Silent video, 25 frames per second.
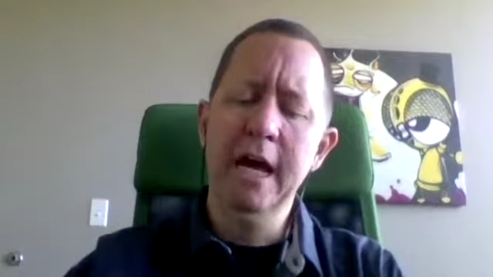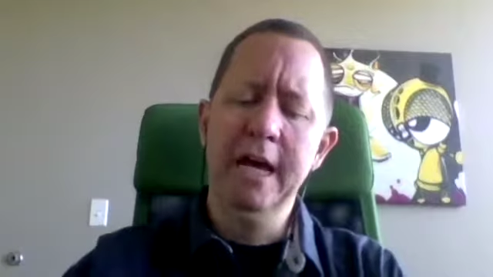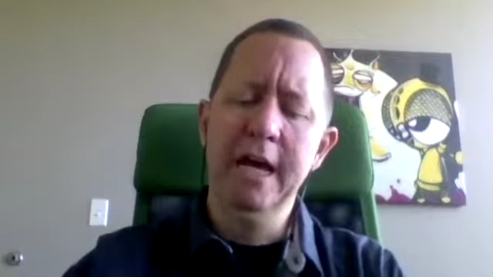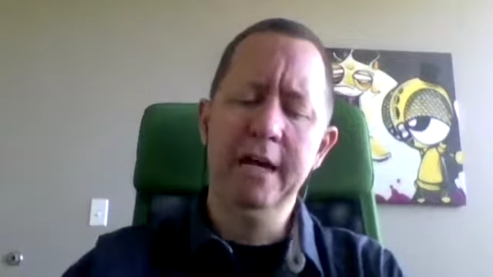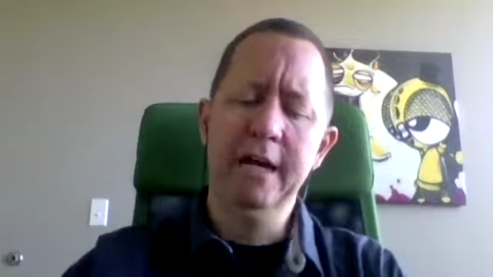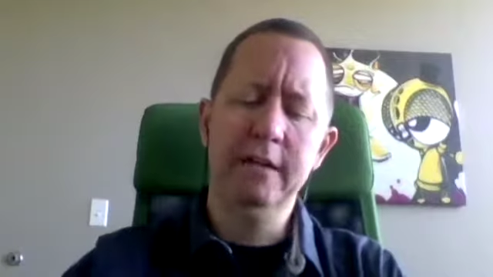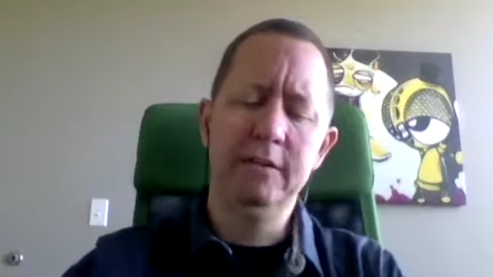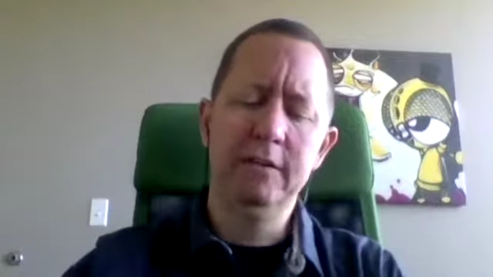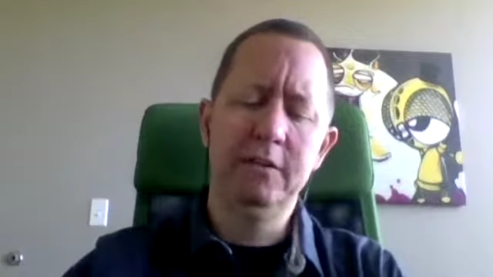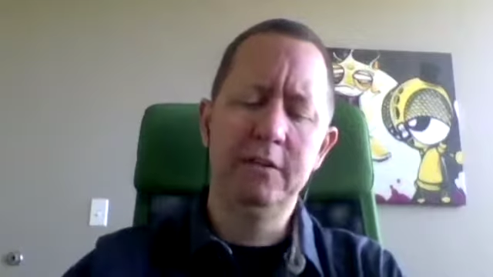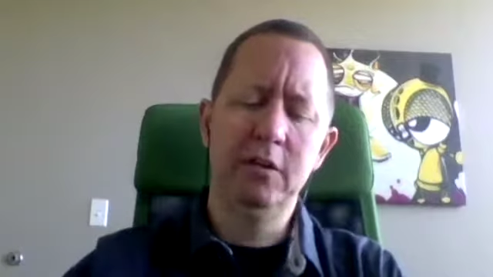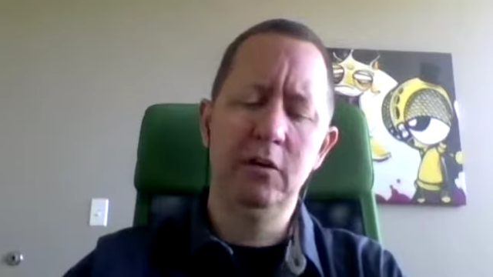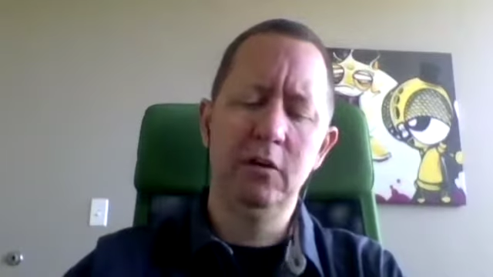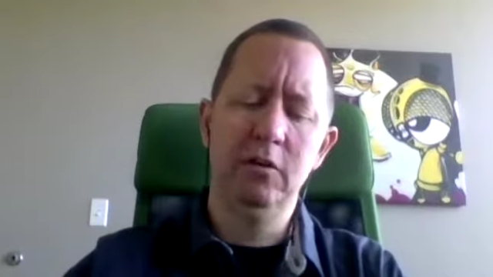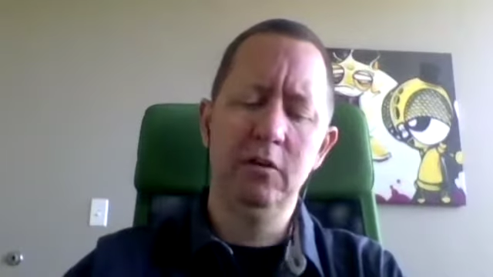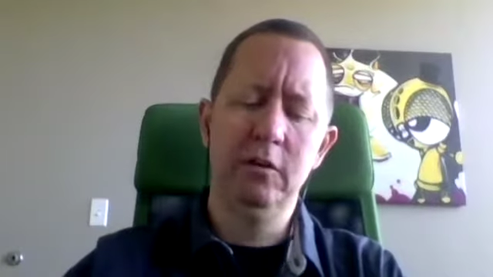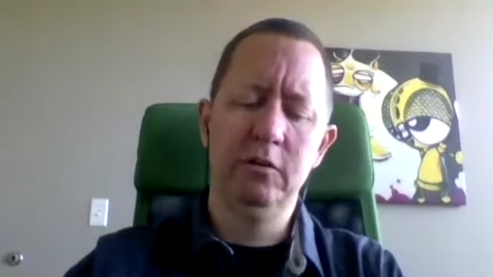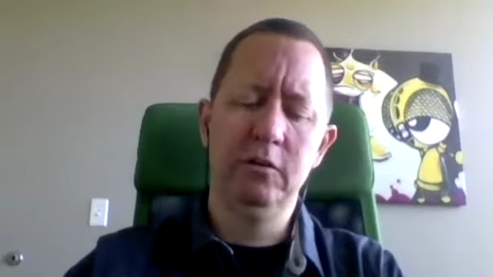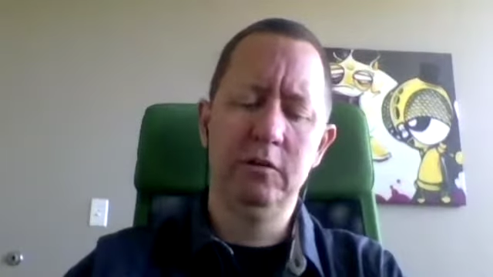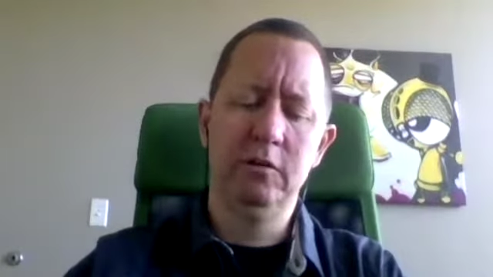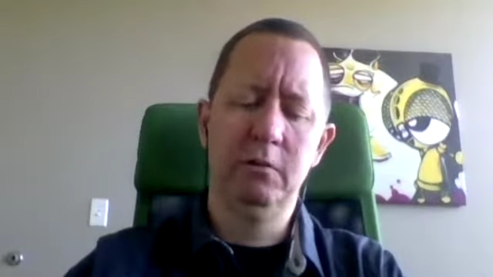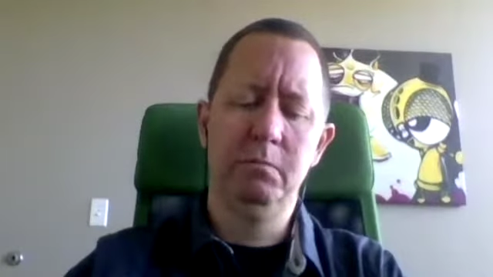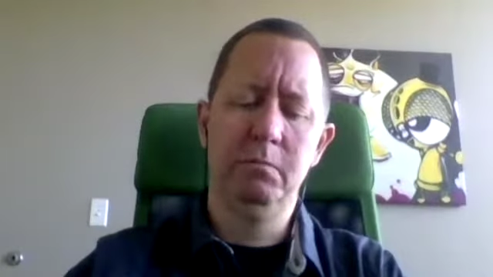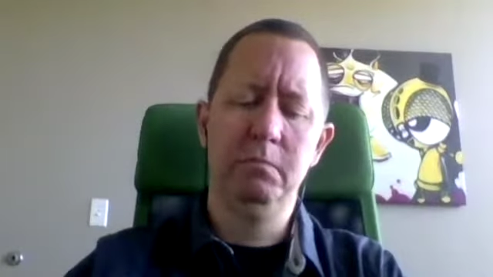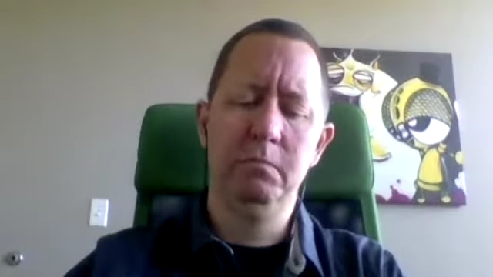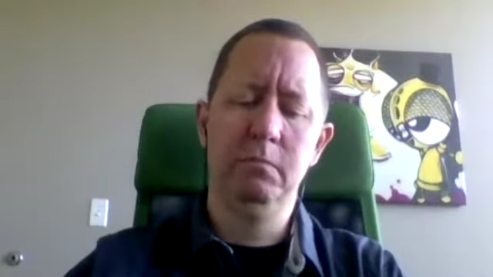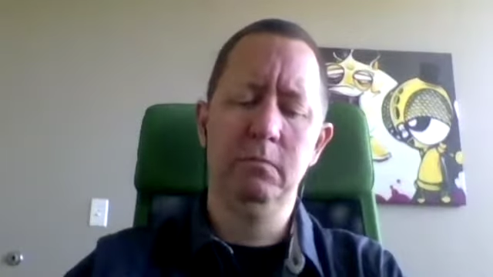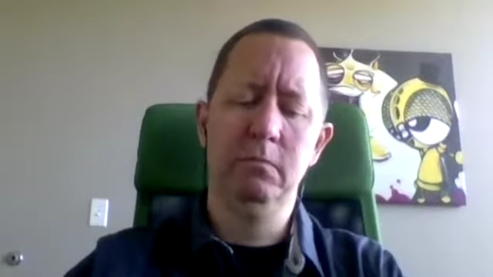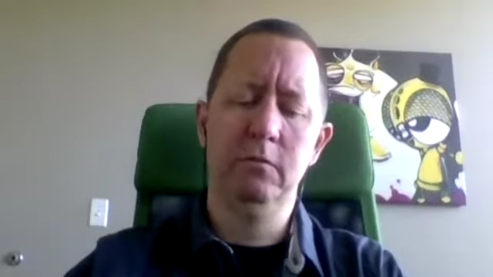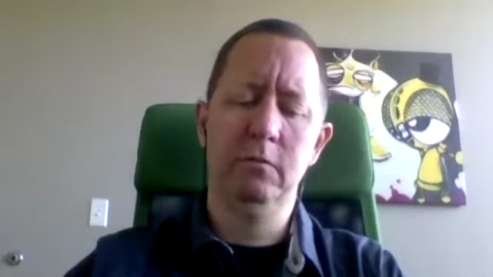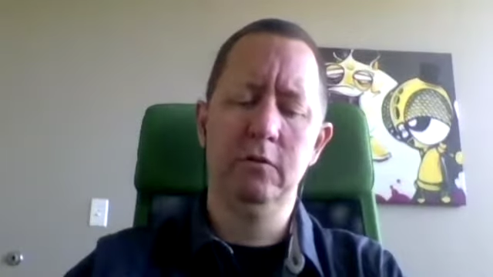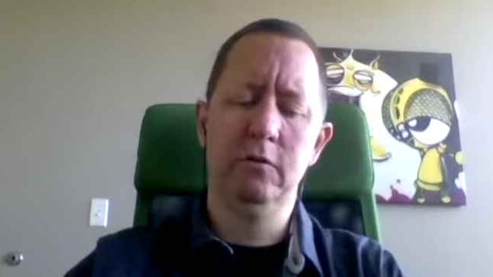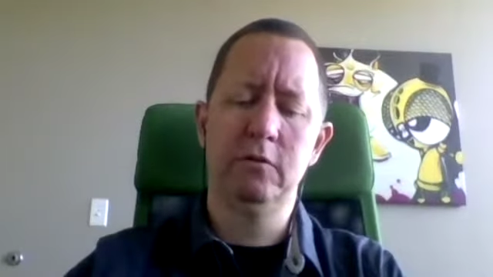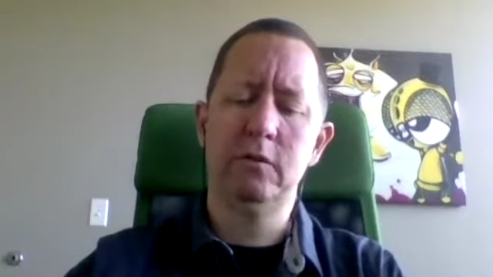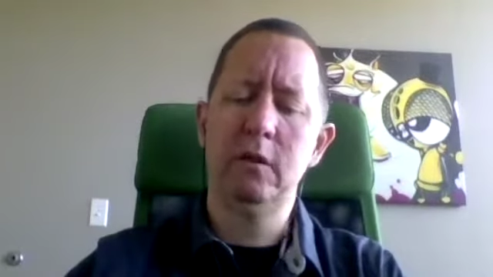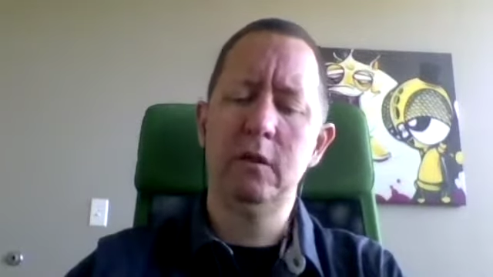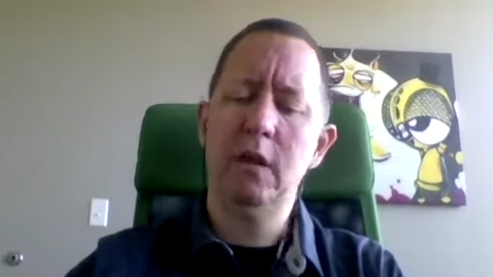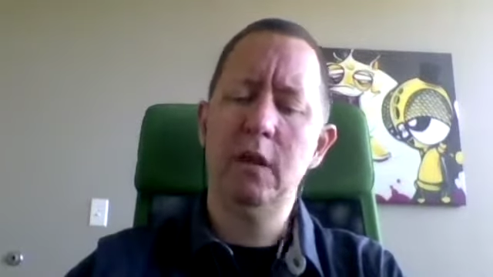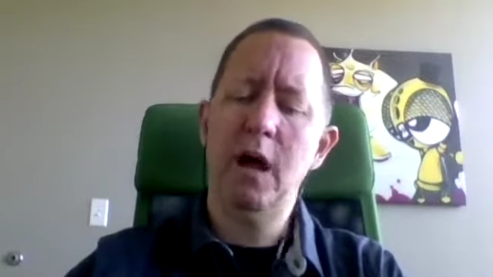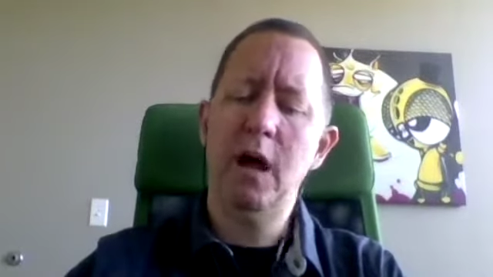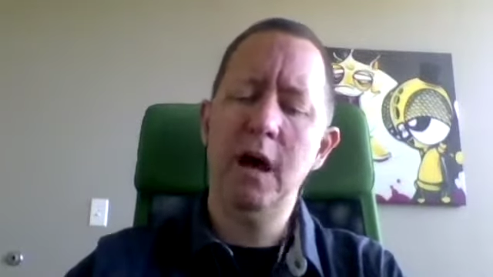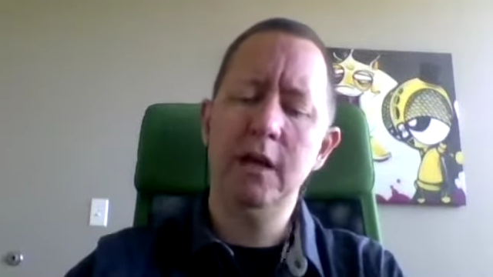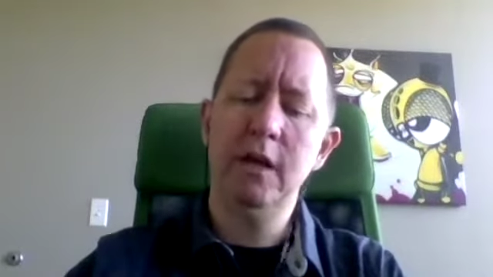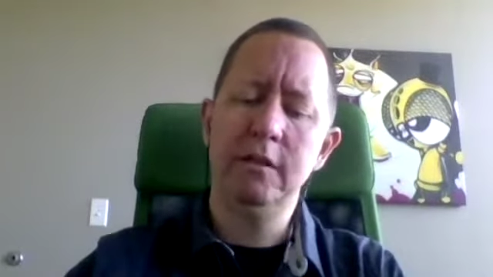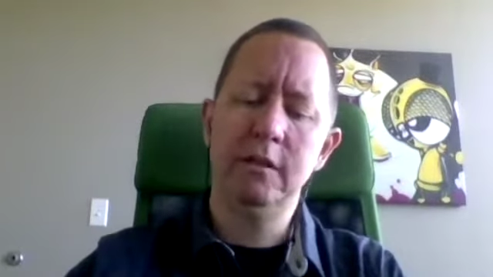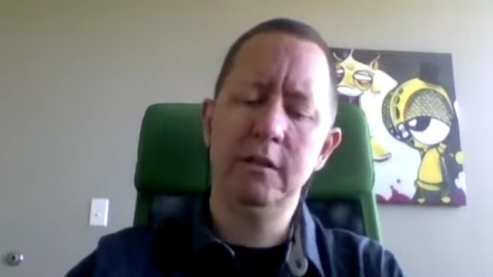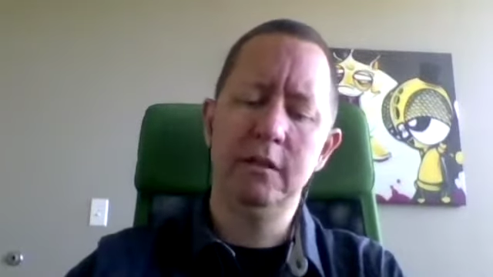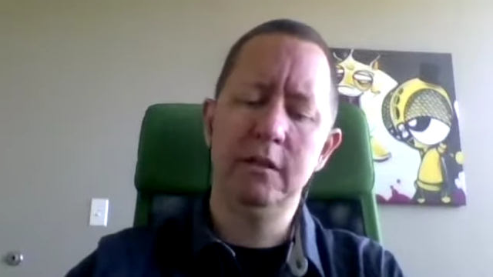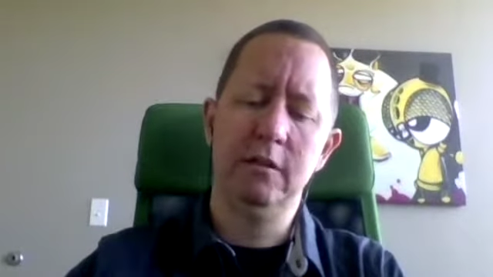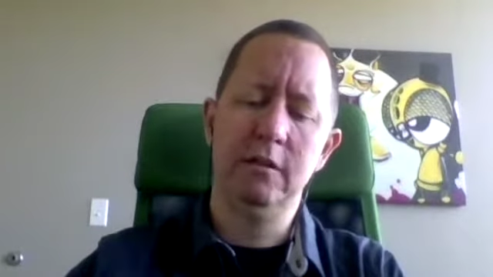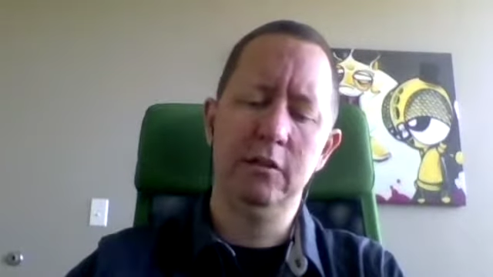And so there's a lot to